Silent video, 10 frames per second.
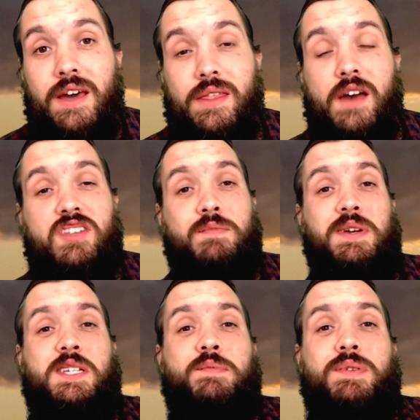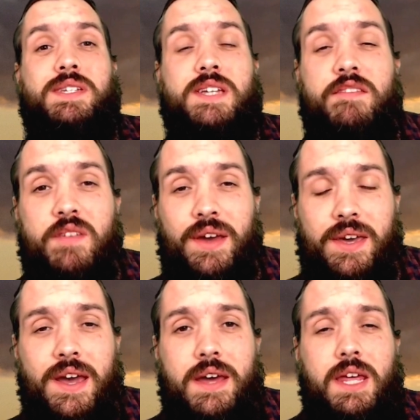They have to be specific.
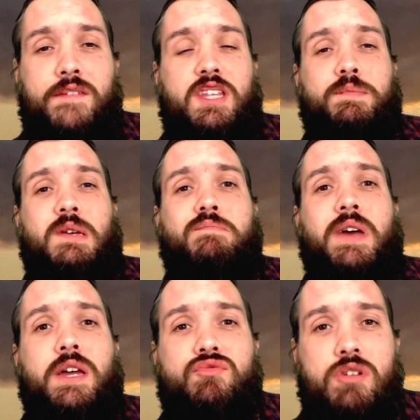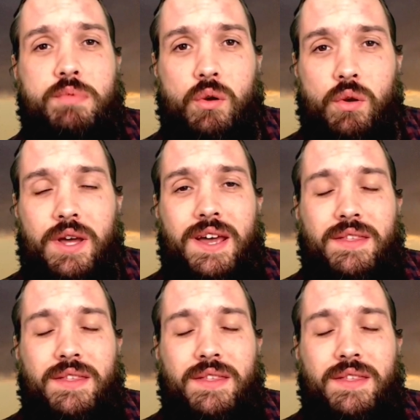They have to be measurable.